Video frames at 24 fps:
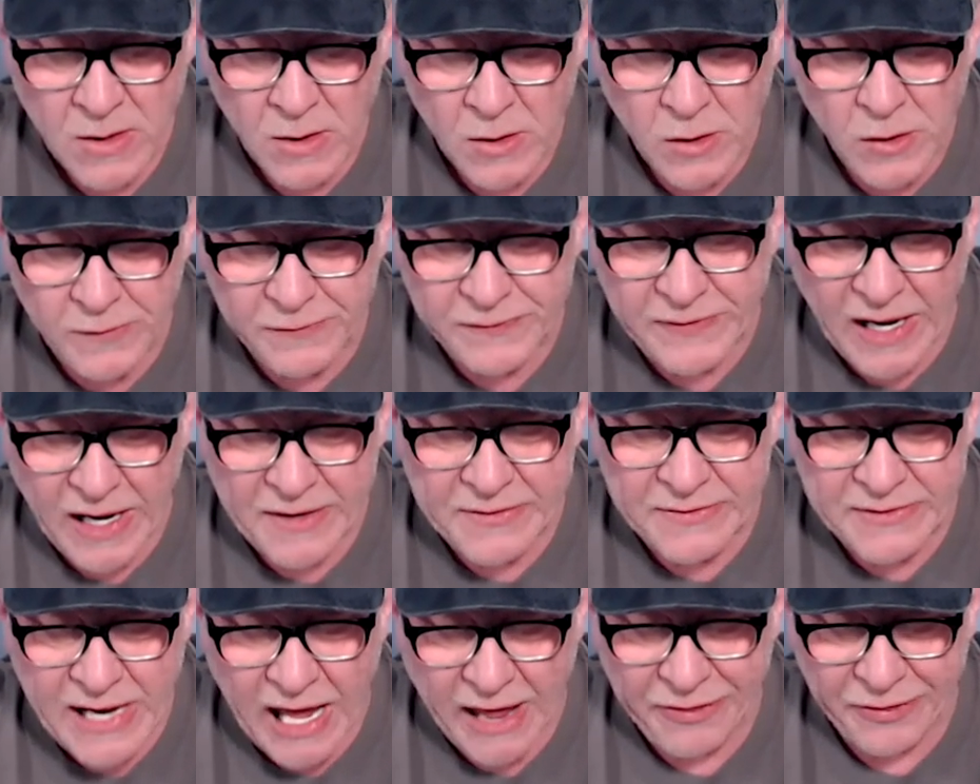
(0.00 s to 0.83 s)
who've
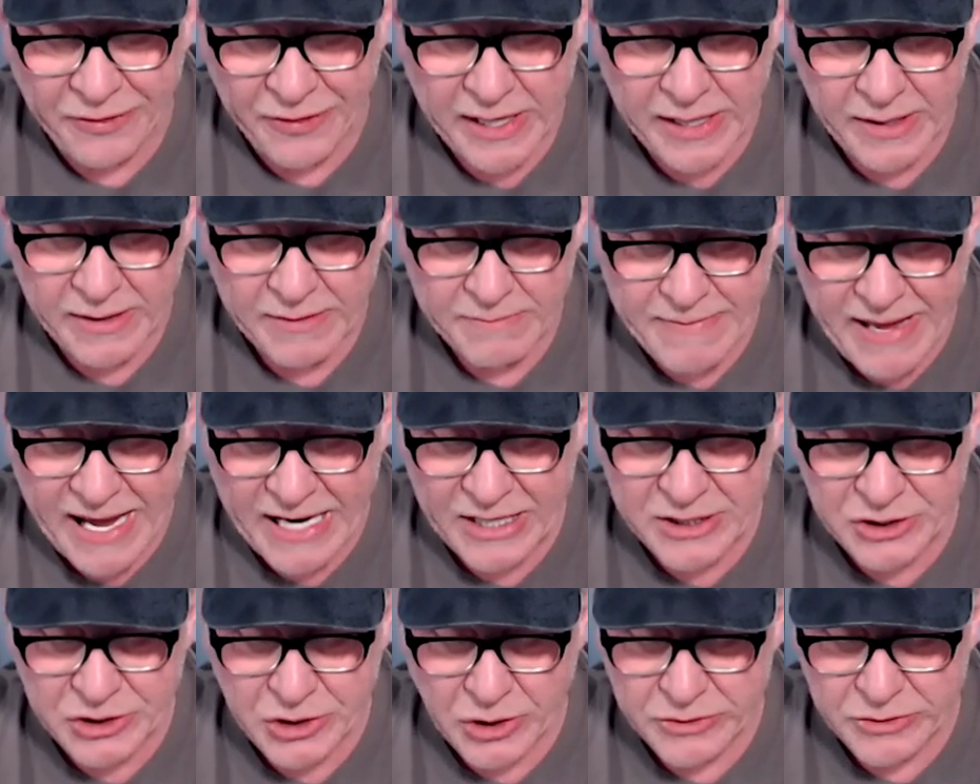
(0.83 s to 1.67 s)
done nothing.
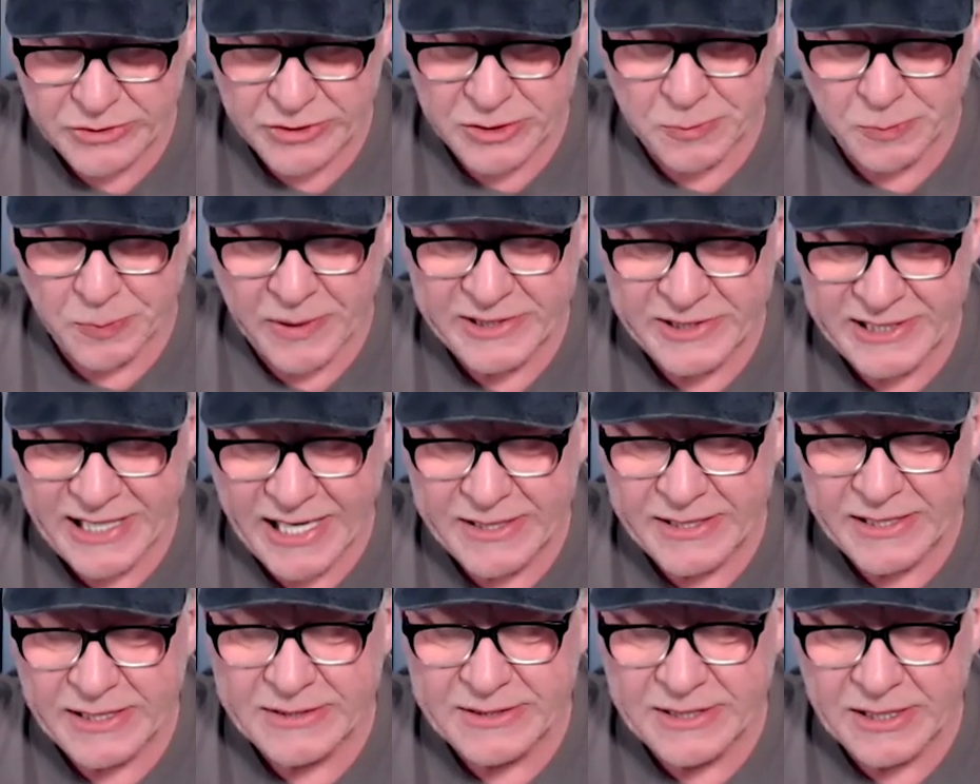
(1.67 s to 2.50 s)
Max Scherzer's
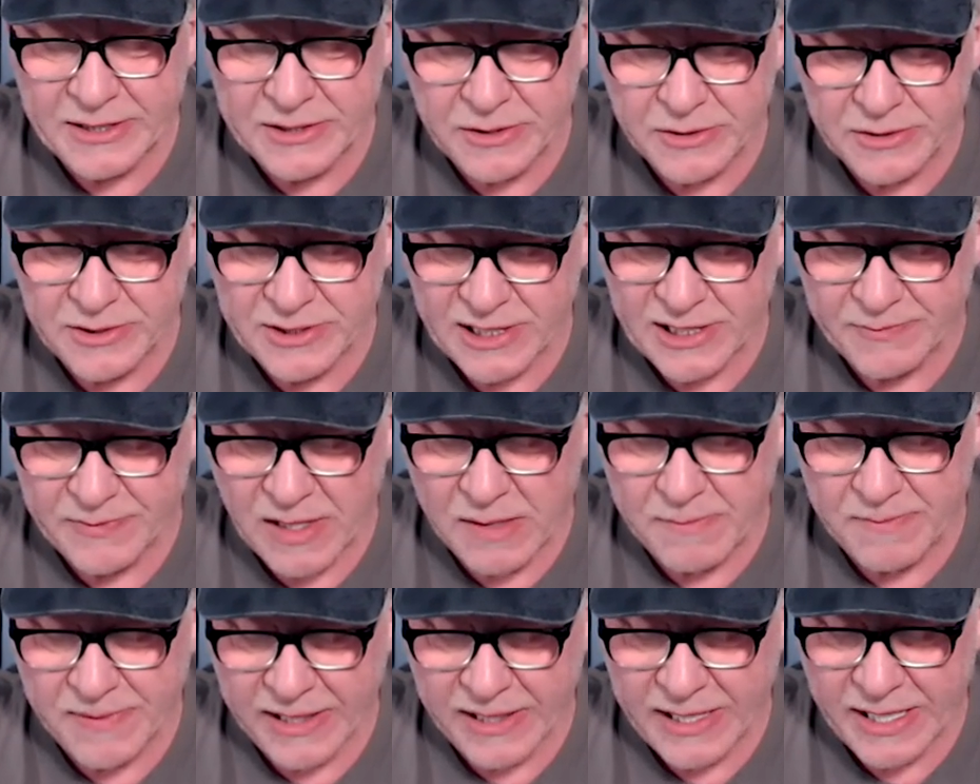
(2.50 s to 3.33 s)
pretended to do
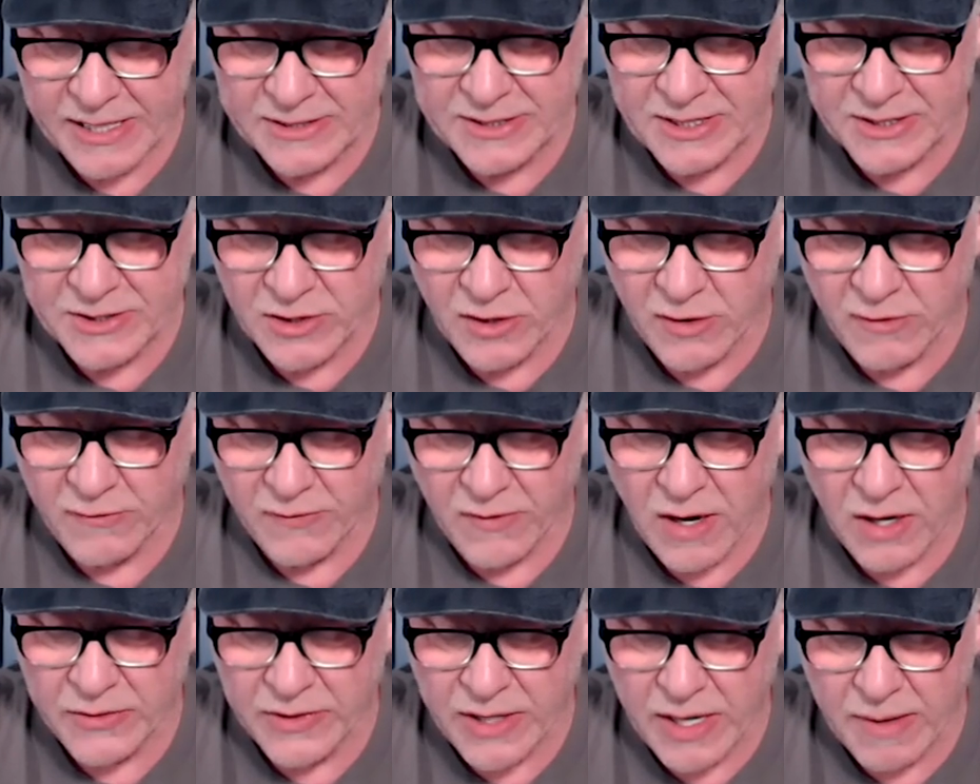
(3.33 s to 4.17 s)
something because his
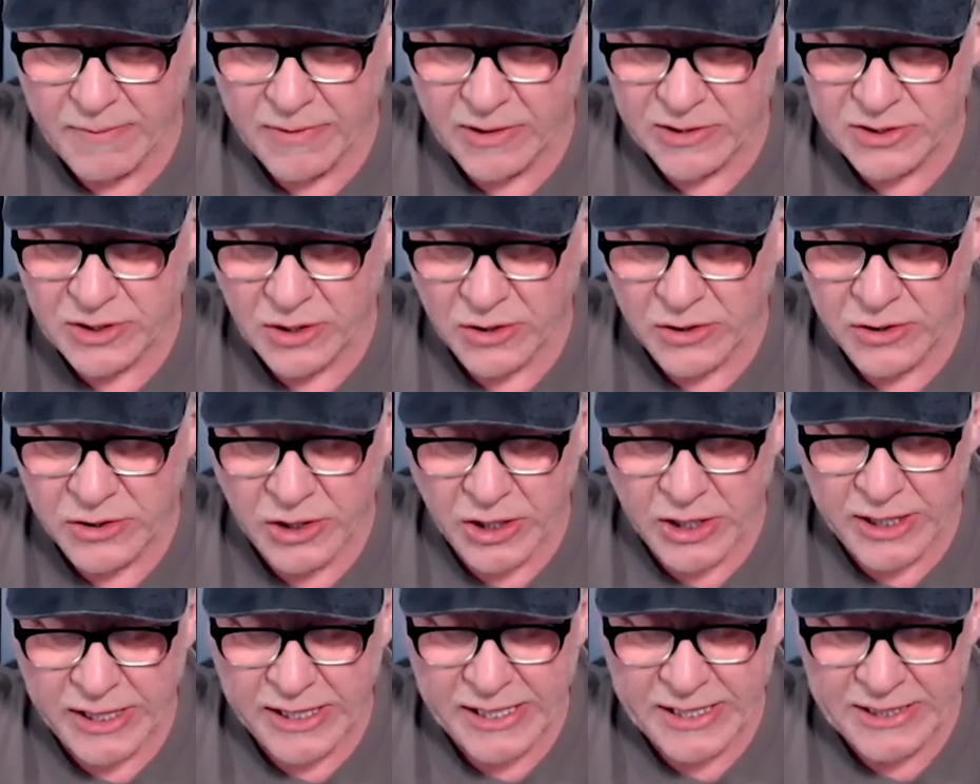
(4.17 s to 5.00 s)
overall numbers are
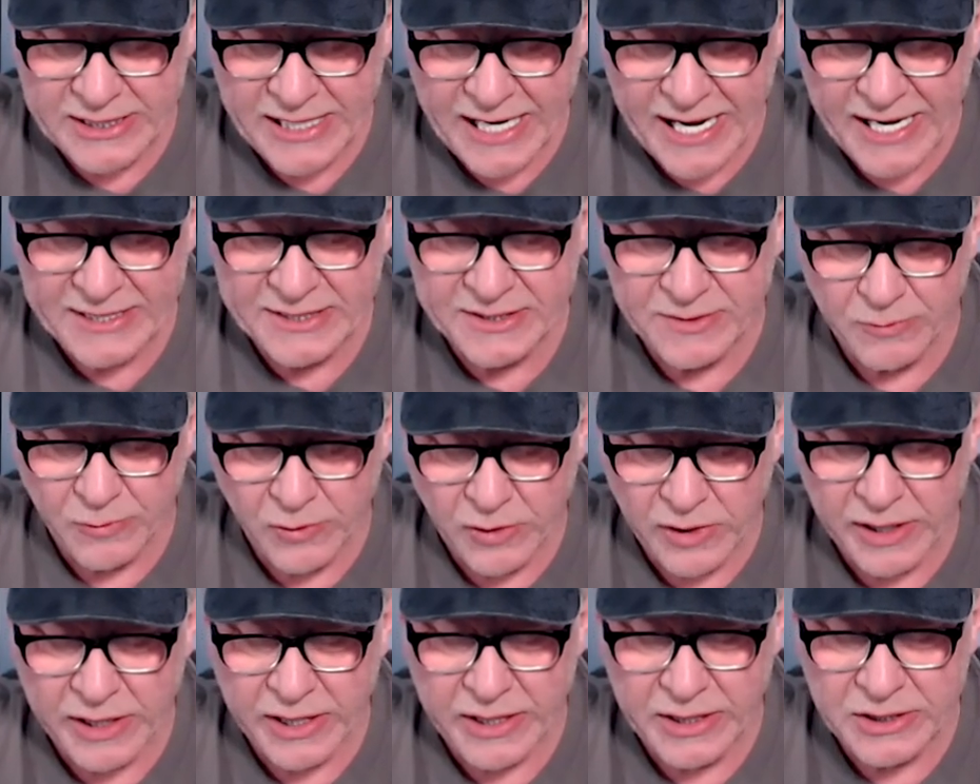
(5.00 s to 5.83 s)
good and he's had some
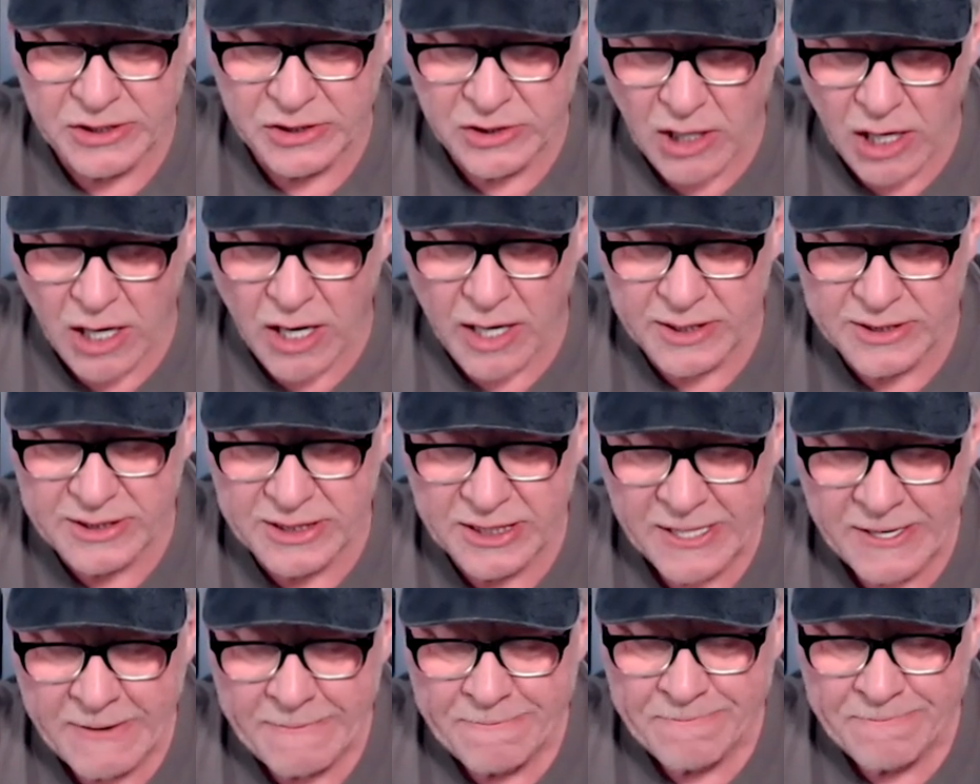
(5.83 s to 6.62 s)
really good starts.